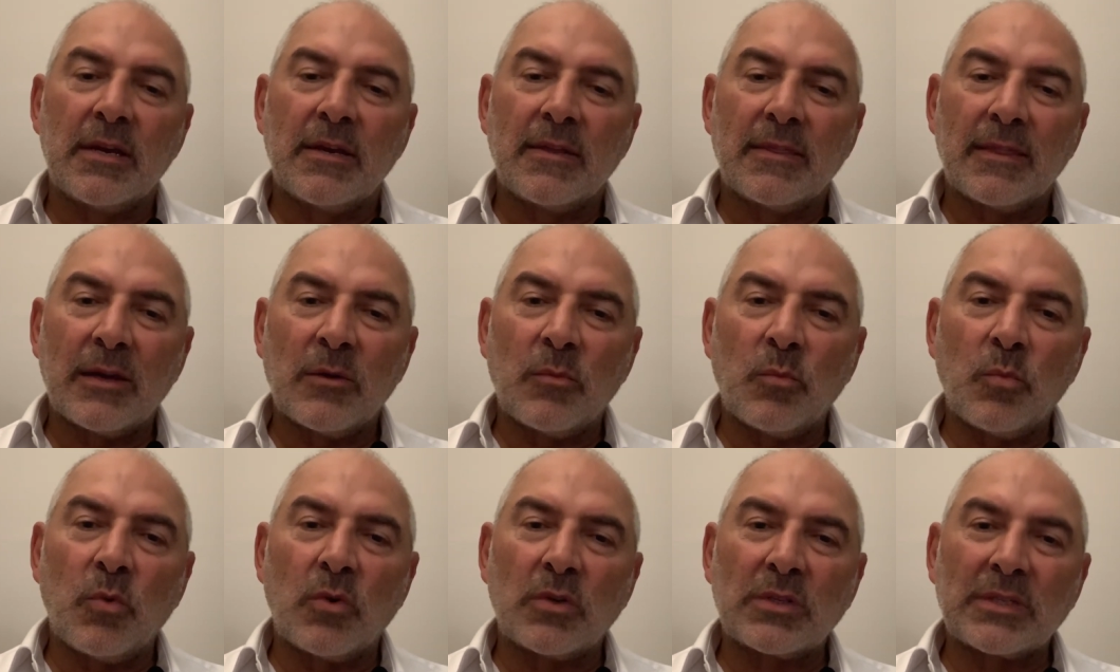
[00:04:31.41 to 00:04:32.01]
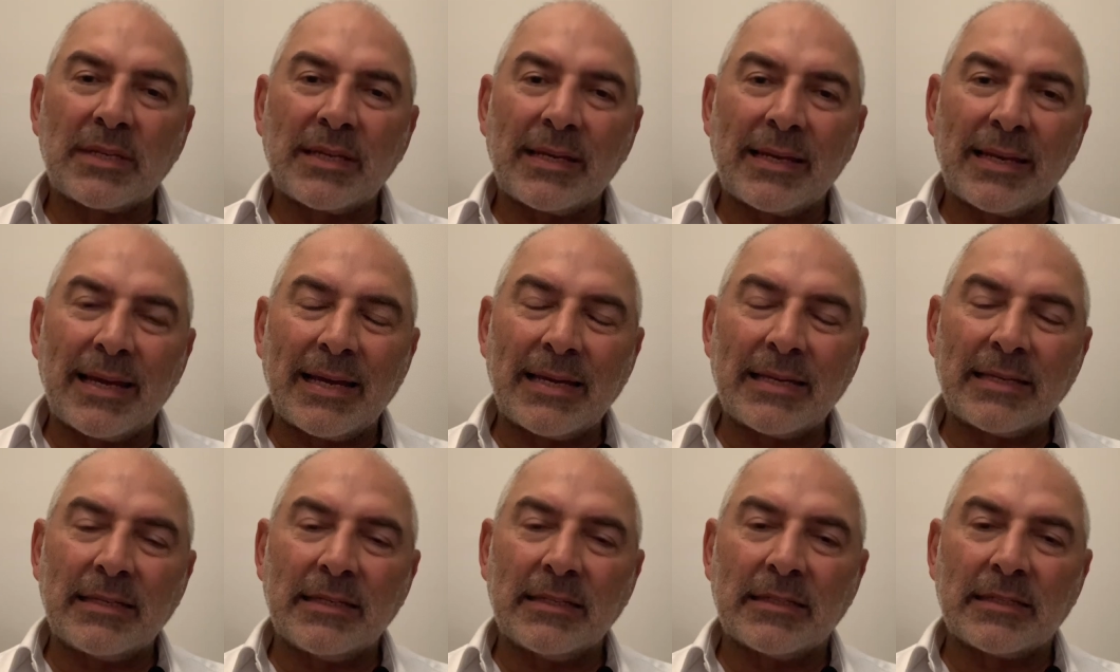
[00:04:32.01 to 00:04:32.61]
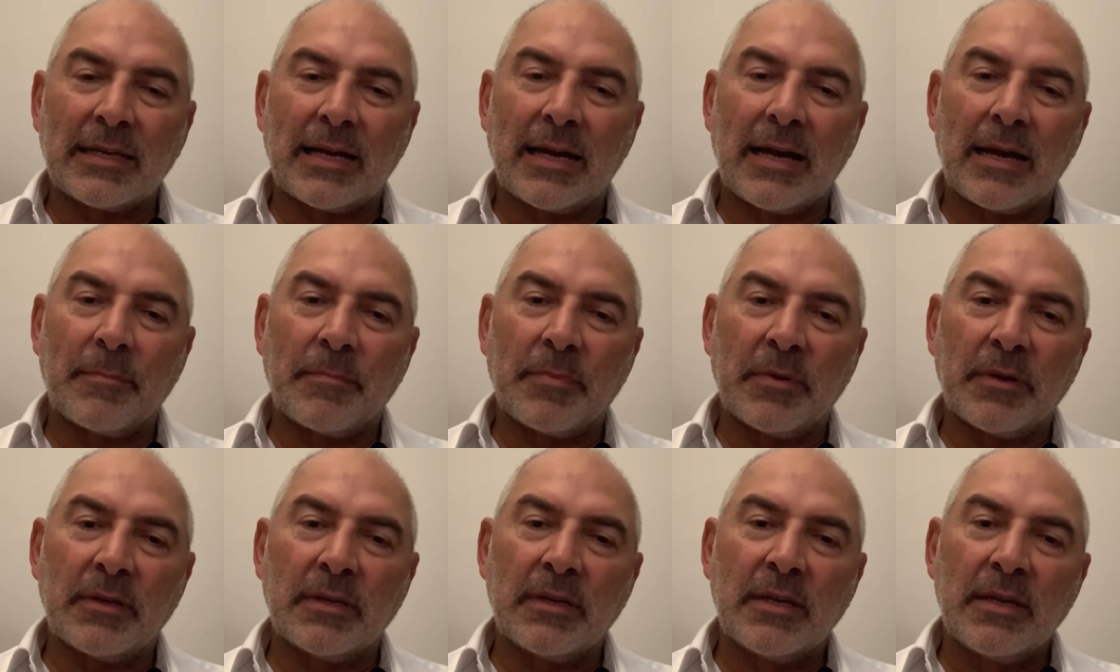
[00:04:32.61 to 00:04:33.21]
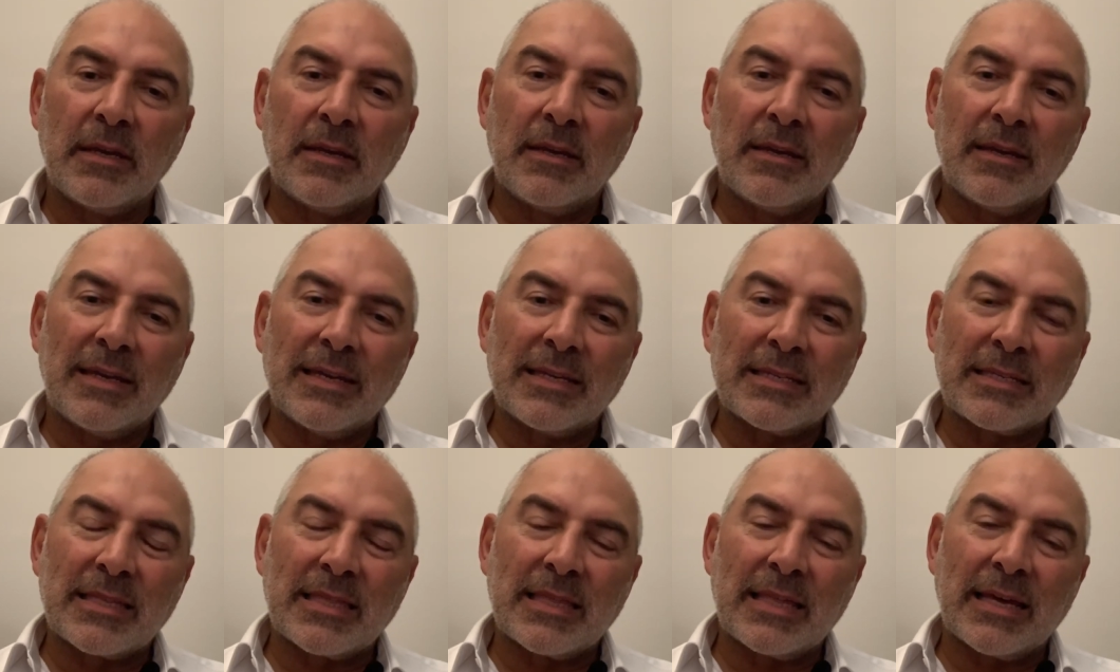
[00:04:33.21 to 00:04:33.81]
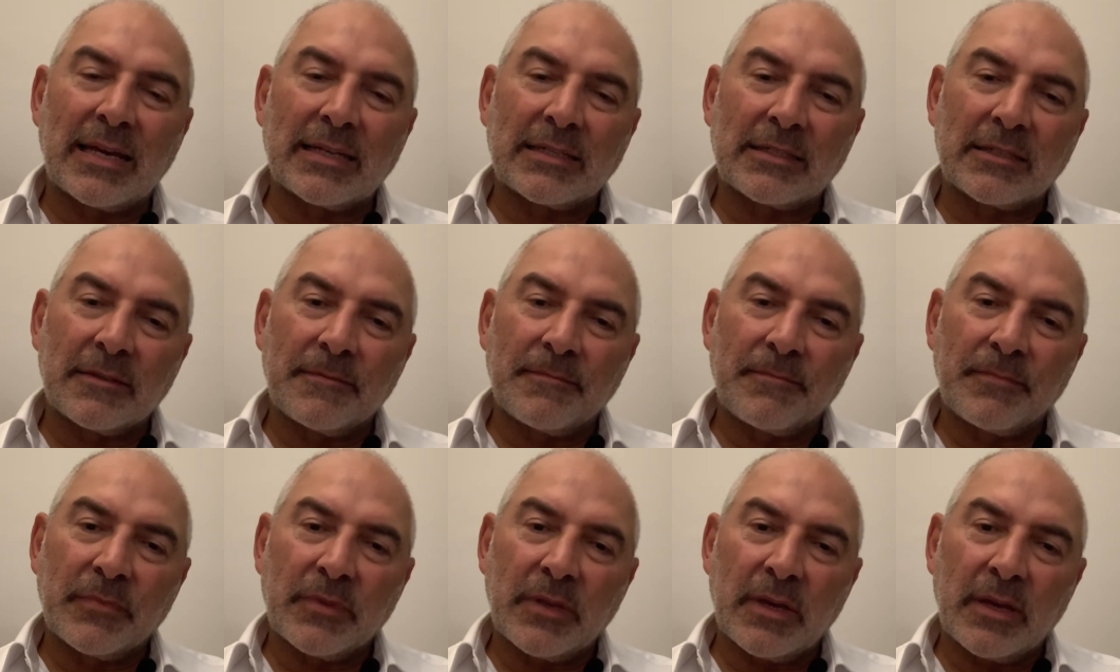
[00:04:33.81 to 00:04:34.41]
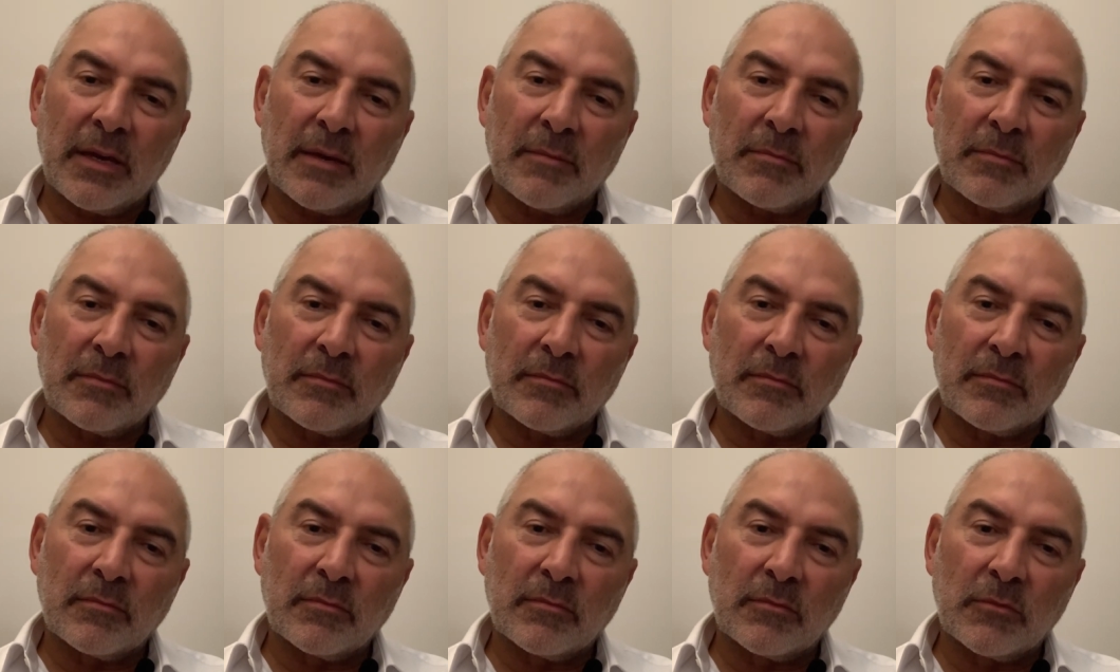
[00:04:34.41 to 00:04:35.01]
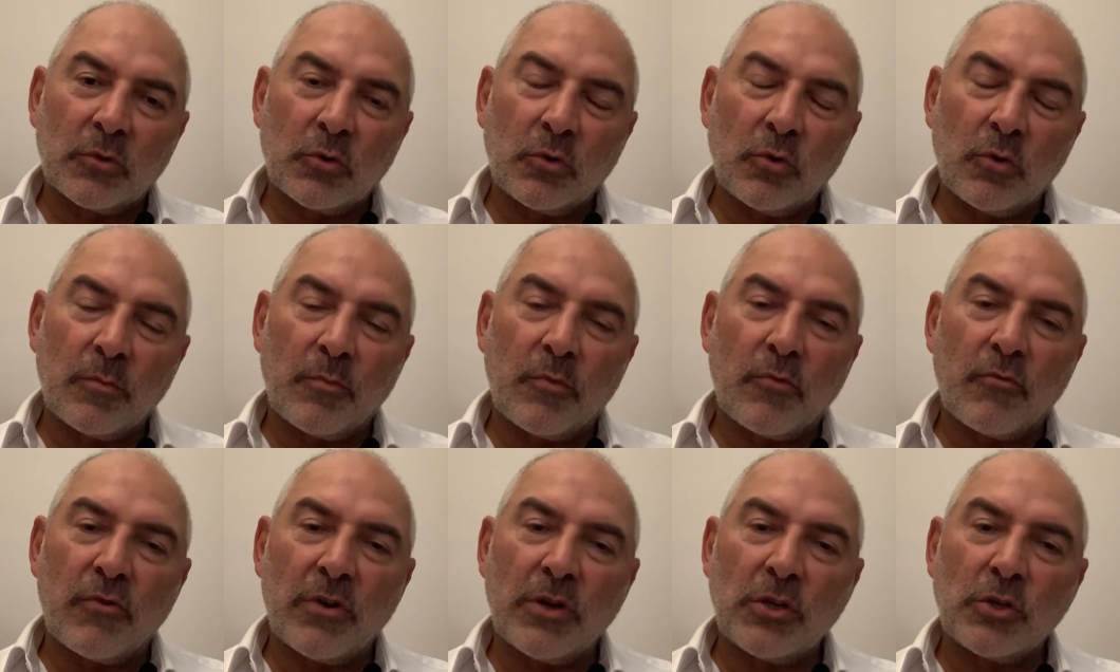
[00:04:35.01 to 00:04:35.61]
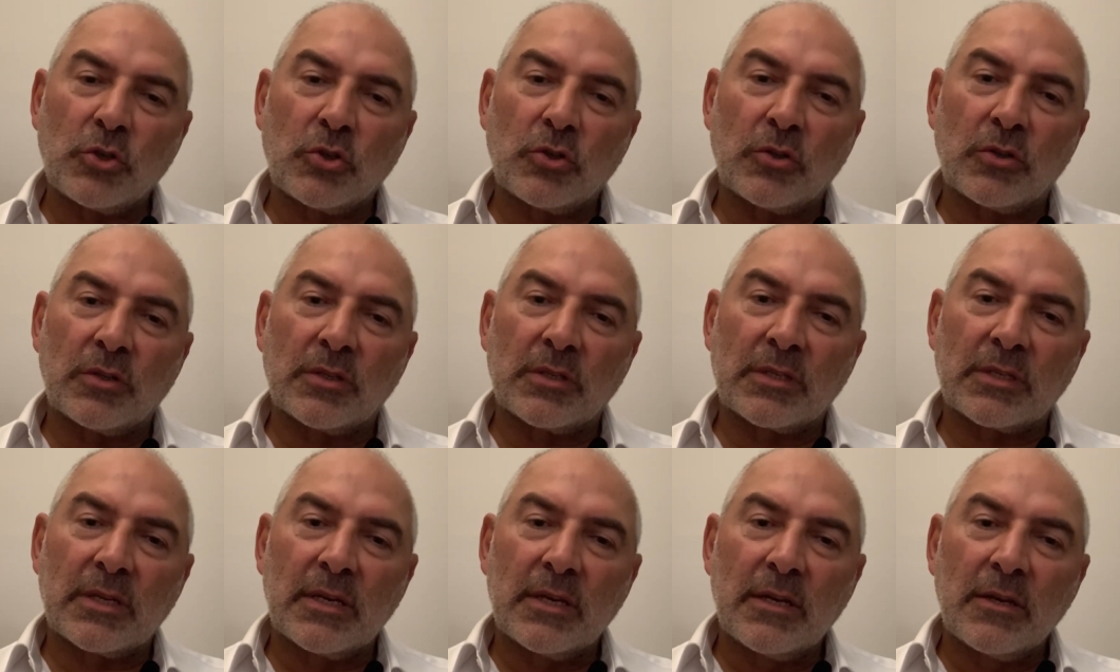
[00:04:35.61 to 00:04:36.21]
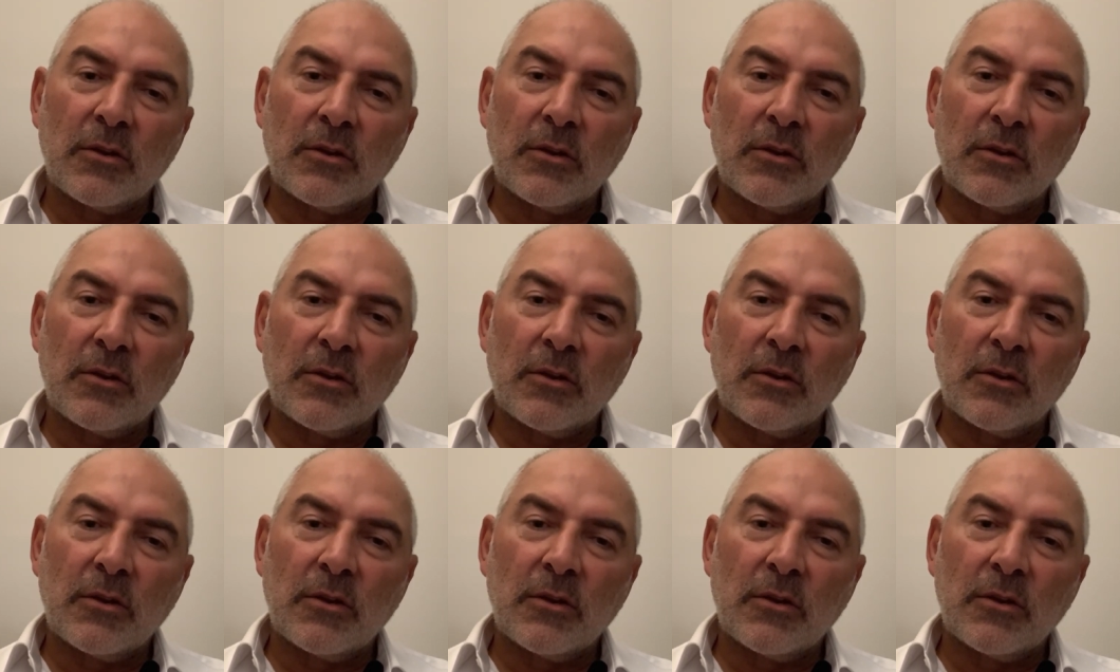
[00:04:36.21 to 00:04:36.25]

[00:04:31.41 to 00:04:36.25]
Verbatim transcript: then what's likely to happen is that um, corporations,